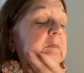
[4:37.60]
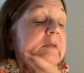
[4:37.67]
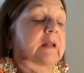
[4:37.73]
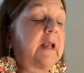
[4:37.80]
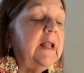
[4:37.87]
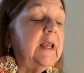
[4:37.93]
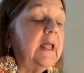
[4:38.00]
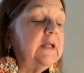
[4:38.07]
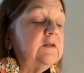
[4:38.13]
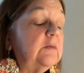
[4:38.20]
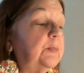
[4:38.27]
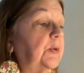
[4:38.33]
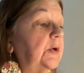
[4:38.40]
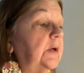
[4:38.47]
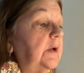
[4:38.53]
And I like to
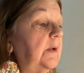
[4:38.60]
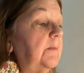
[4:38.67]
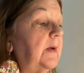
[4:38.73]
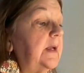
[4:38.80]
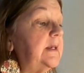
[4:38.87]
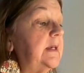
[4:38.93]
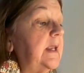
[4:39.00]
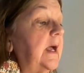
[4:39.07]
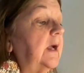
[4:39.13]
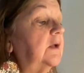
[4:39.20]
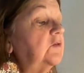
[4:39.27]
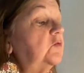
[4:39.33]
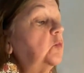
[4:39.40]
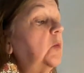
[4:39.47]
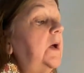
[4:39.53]
put it on my neck
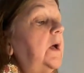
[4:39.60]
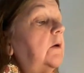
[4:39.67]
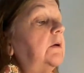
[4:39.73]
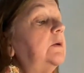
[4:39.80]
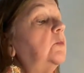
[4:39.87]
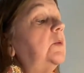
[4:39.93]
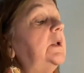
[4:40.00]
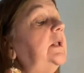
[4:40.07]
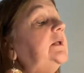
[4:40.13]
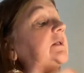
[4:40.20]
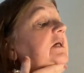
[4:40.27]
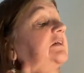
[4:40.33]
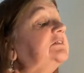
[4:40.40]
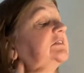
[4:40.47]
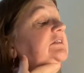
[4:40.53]
as well. It really
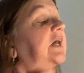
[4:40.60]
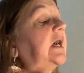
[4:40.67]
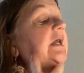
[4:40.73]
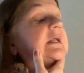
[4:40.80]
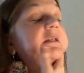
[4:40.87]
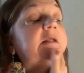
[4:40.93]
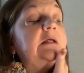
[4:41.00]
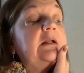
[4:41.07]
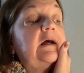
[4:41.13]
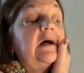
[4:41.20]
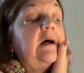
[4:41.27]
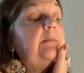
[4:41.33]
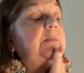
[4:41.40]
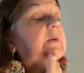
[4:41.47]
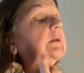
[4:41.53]
does tighten it
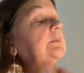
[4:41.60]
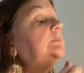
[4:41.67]
up